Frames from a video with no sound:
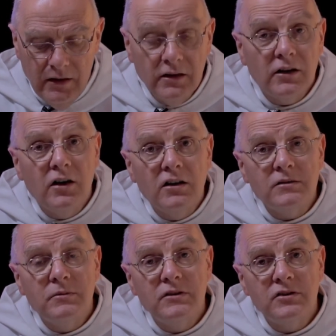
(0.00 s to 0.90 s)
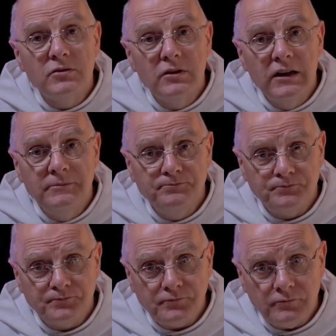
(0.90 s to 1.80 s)
The gospel story
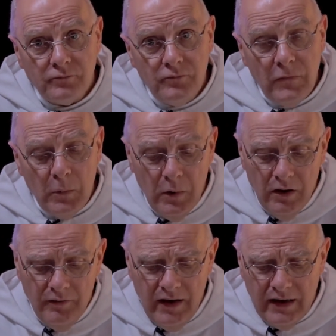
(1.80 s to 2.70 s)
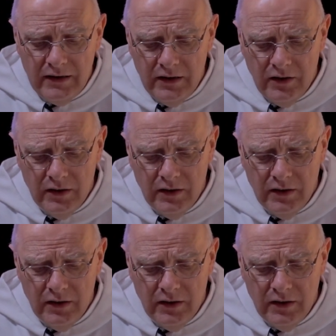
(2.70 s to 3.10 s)
we're reflecting